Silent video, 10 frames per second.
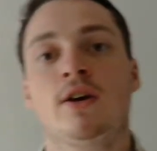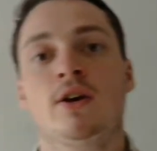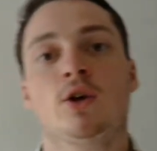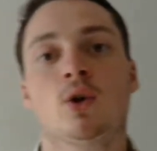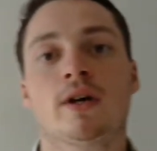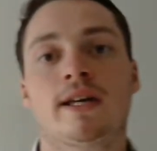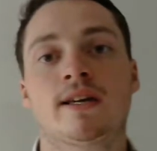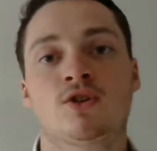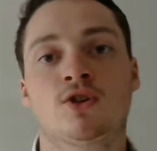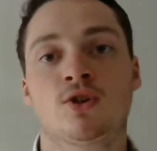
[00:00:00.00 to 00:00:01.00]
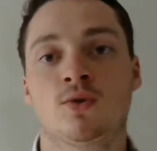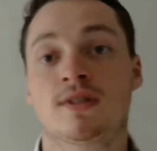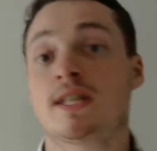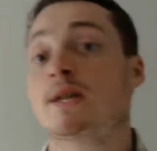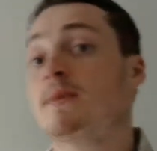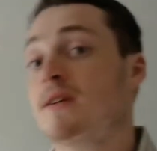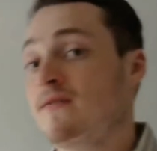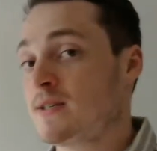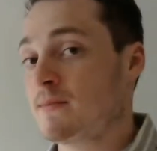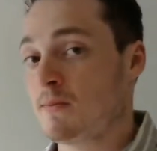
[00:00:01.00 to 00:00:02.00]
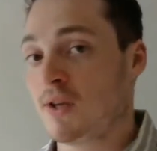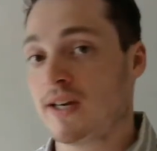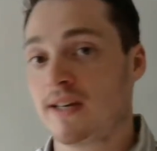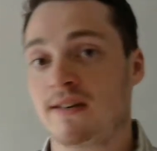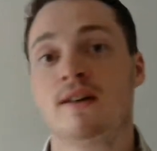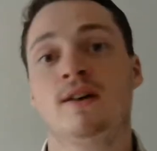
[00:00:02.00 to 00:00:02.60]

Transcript: You're looking to set up an investment plan,